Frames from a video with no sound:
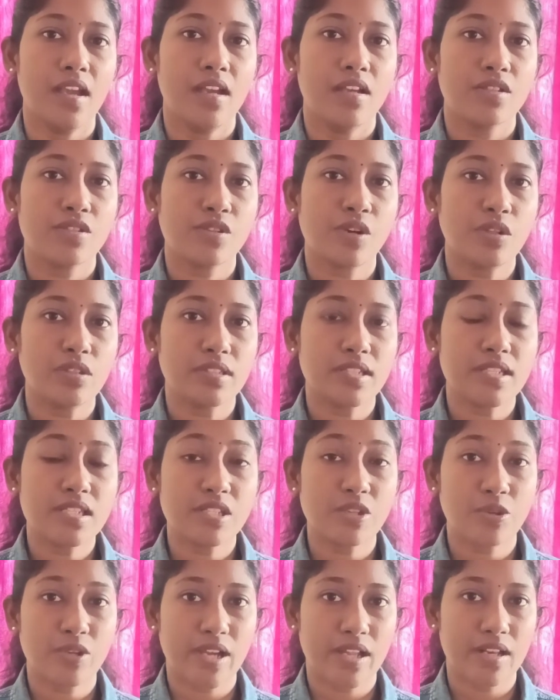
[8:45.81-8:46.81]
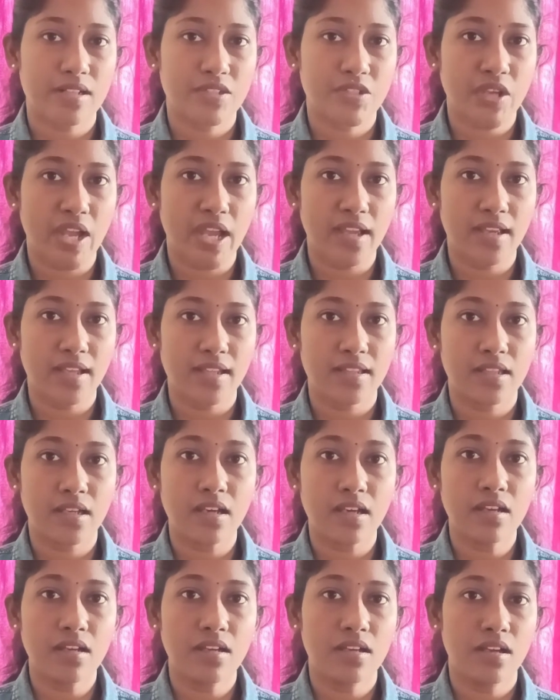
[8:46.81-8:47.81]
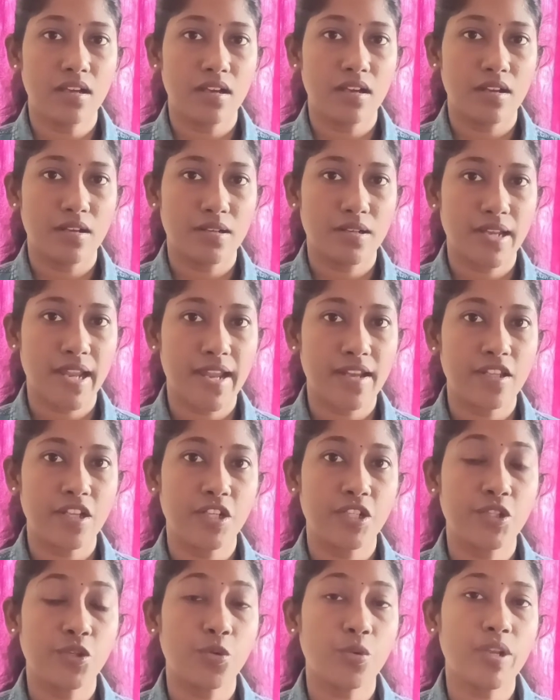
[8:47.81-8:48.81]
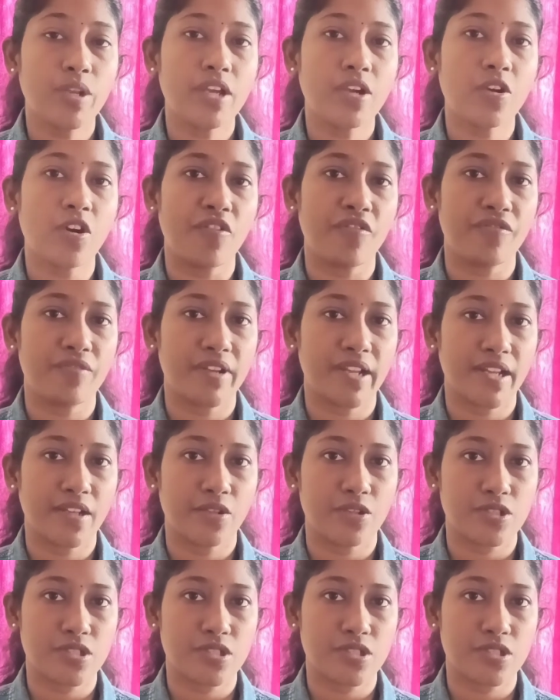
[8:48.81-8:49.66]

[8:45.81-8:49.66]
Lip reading: So this you can check in the radio tuning of radio.